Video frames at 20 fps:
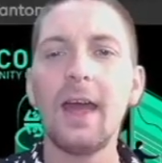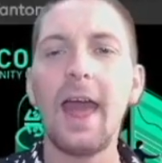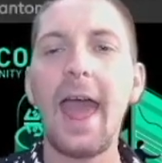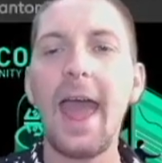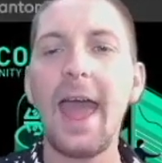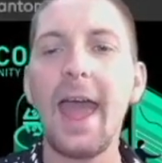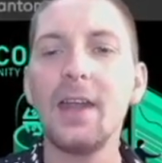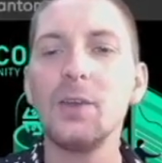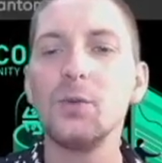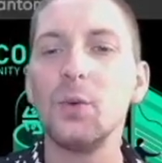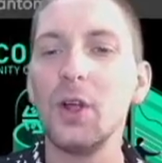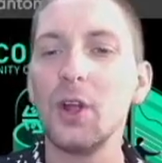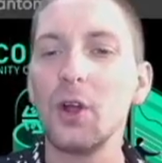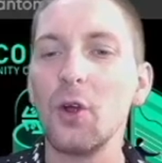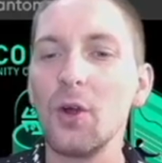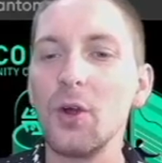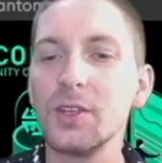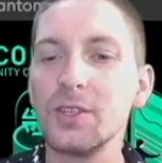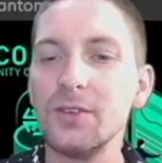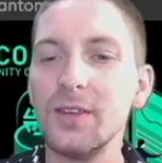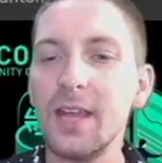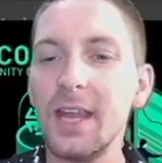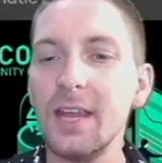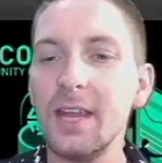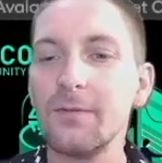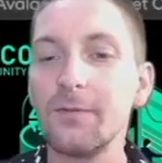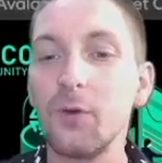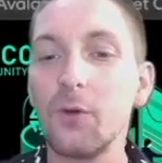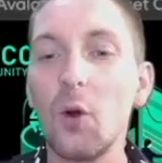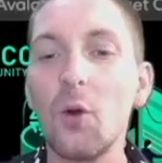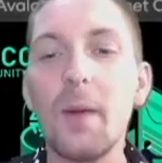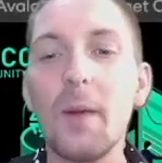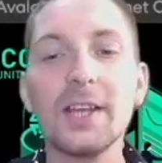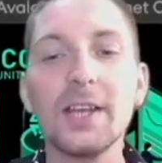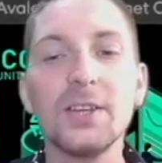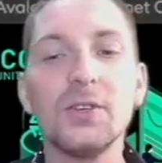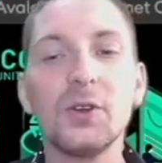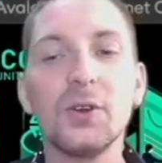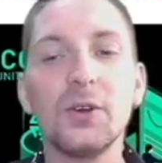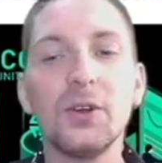And we are going to need, for my
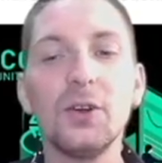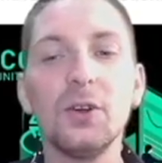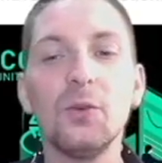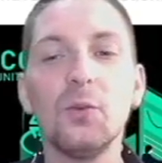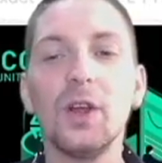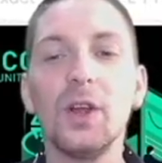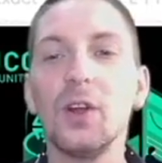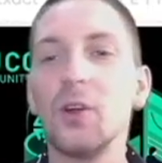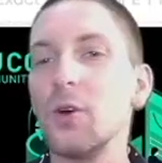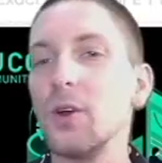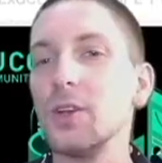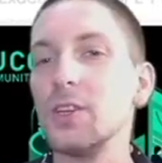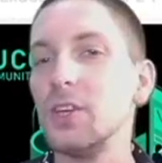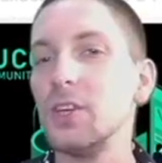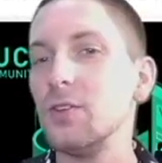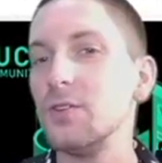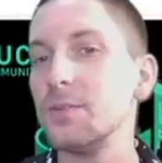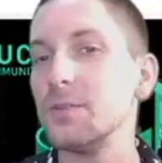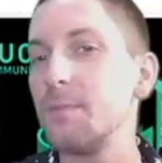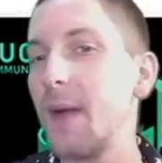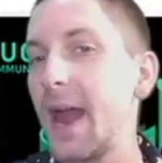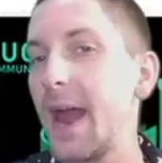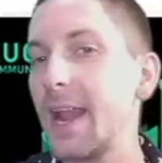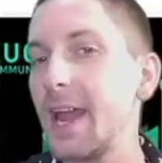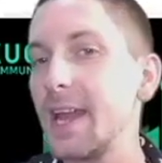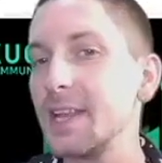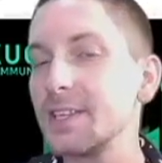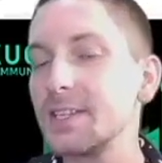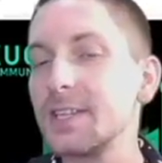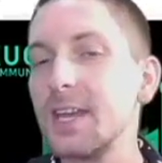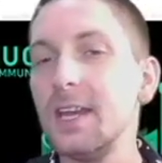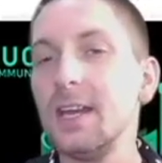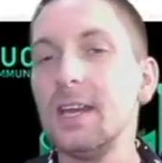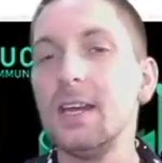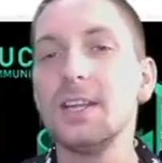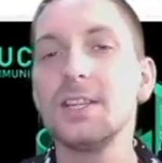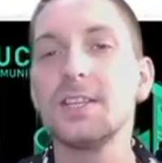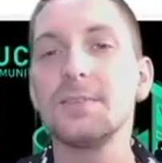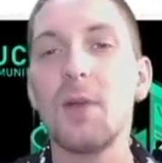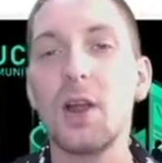tutorial, we are going to use Binance
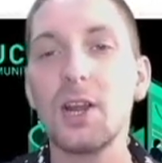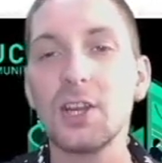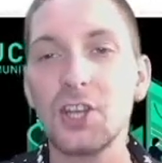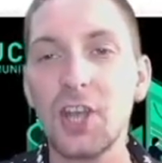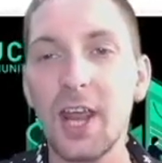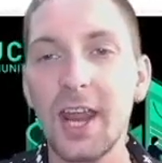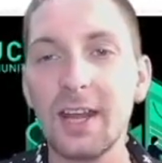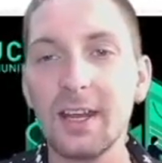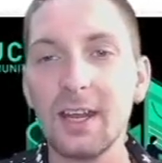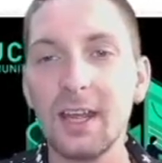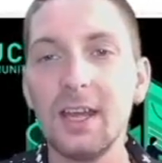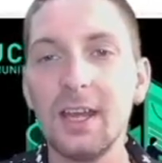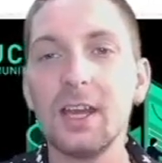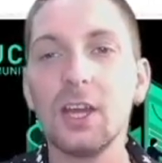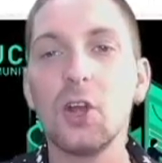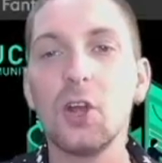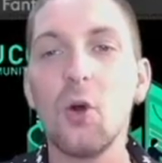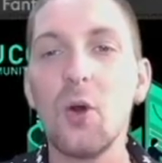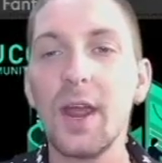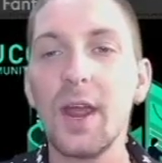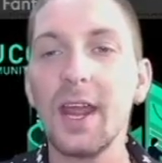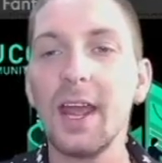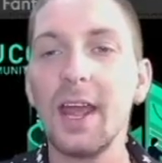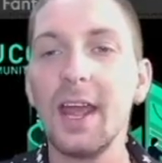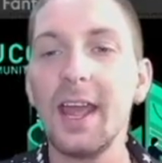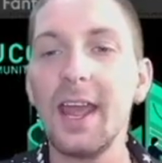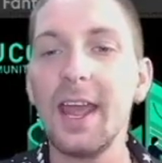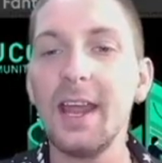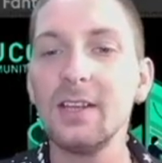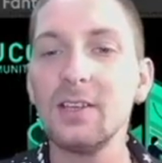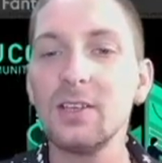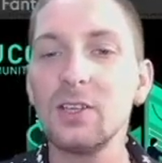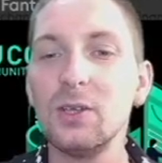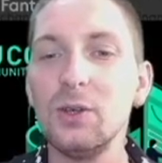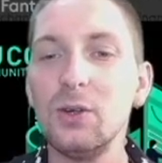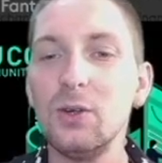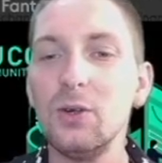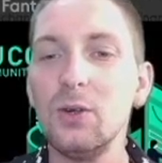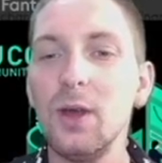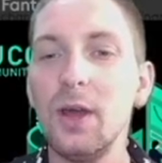Smart Chain going
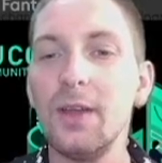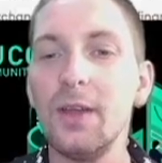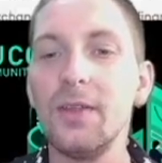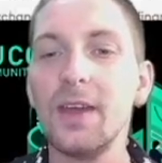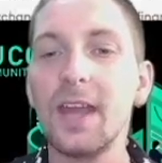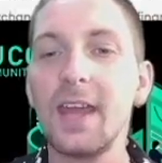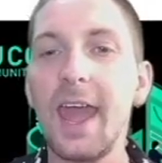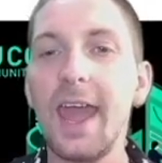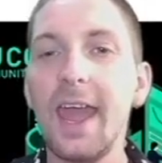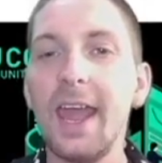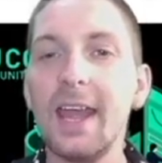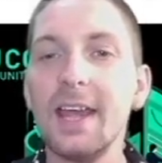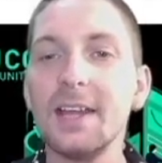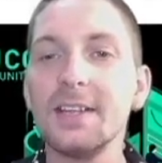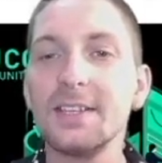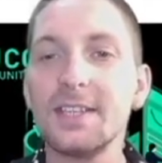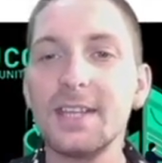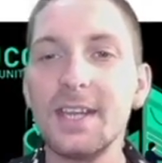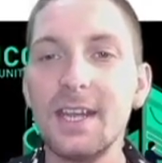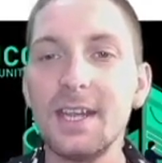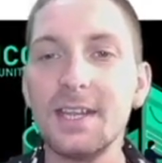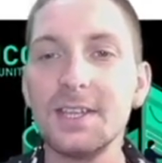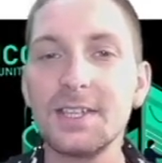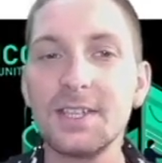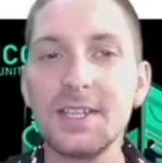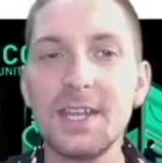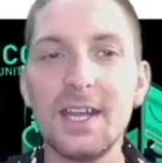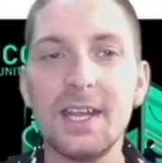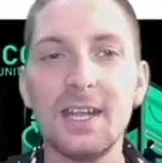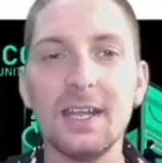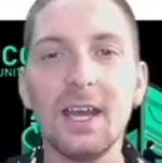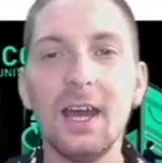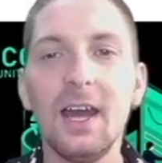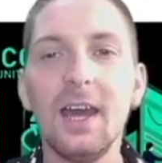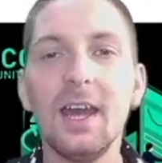into the KCC.